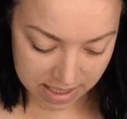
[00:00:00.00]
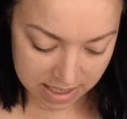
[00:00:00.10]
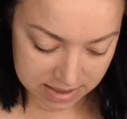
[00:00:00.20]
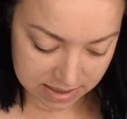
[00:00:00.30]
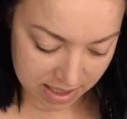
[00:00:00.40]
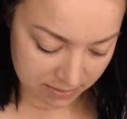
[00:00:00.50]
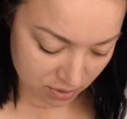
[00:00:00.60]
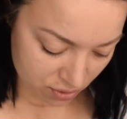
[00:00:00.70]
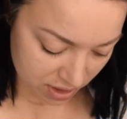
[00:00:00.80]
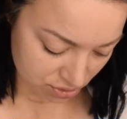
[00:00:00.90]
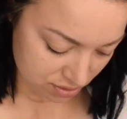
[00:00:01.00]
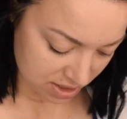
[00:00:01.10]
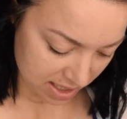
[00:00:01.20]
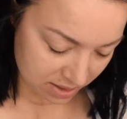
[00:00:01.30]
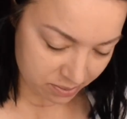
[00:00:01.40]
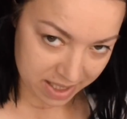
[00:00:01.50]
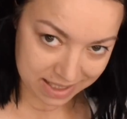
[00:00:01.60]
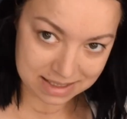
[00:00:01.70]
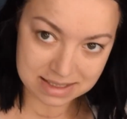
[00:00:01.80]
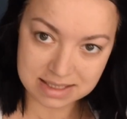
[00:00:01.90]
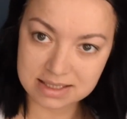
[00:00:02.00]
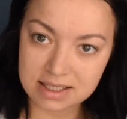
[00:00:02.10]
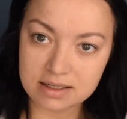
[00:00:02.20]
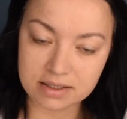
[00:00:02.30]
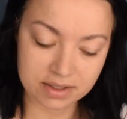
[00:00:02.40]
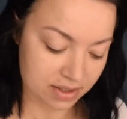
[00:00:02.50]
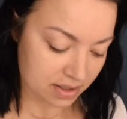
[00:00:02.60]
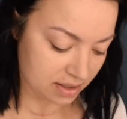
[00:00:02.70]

Next I'm going to take my concealer,